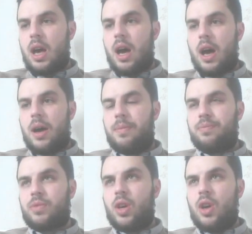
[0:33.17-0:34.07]
I
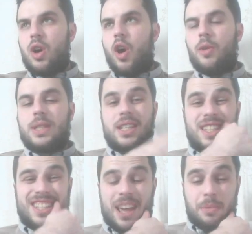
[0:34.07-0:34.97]
was
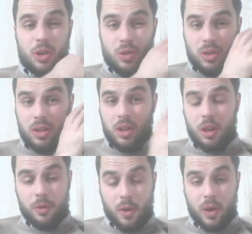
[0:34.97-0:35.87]
actually sceptical
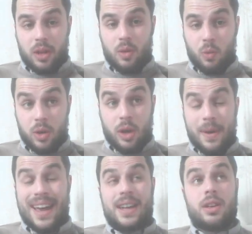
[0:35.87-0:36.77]
that the fight would go
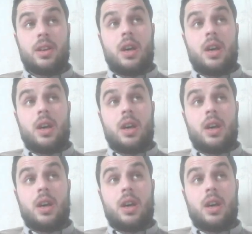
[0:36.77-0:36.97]
ahead